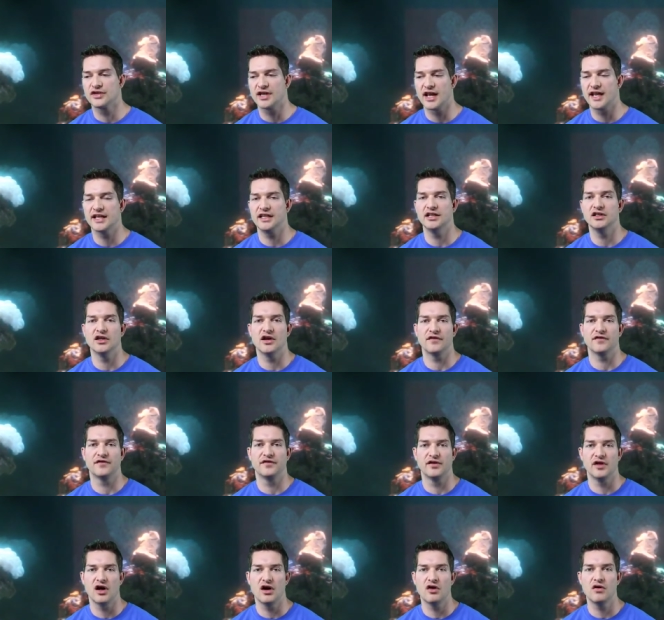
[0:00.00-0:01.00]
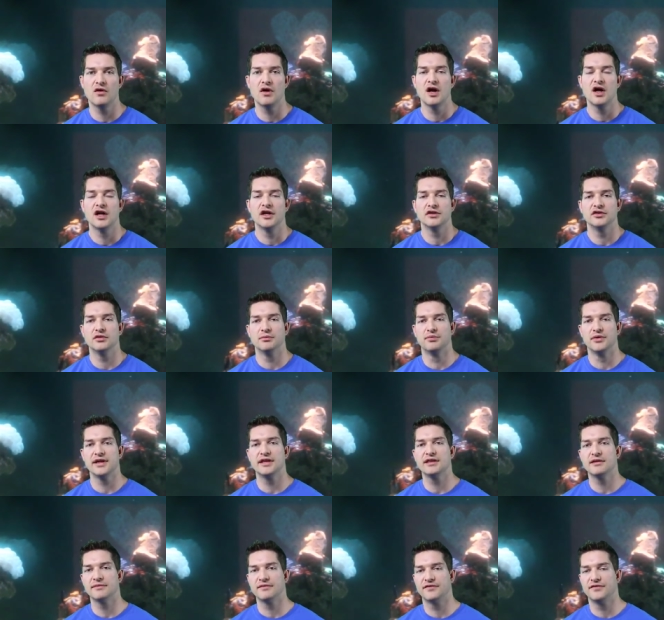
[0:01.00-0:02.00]
getting enough flow to
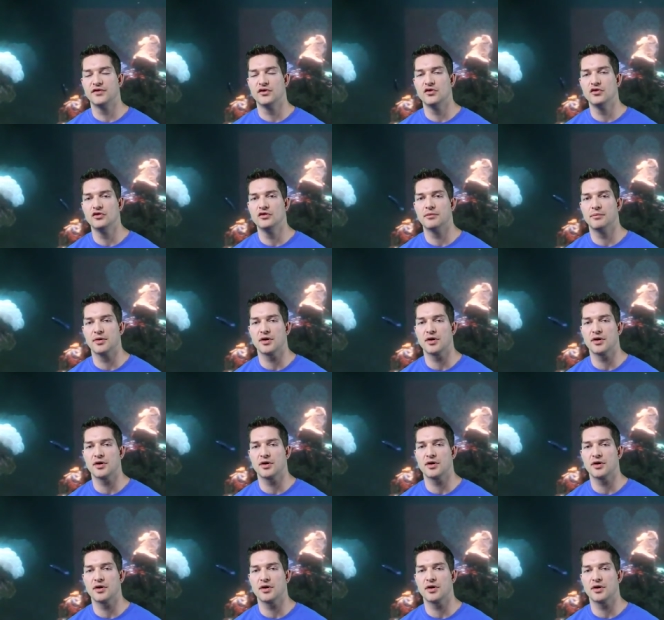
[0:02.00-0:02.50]
bring them food,